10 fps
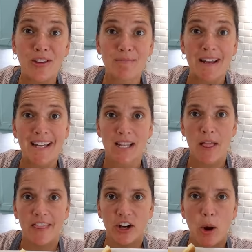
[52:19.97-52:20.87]
all these pancakes,
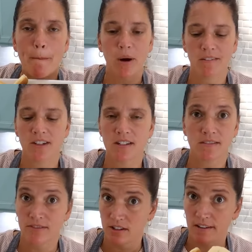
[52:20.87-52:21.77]
there you go.
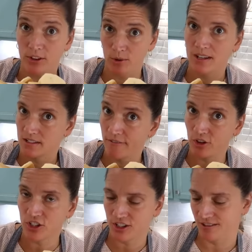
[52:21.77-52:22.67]
Breakfast for a few days,
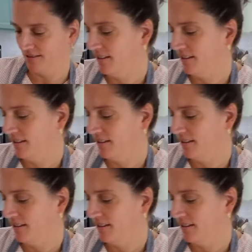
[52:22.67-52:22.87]
for sure.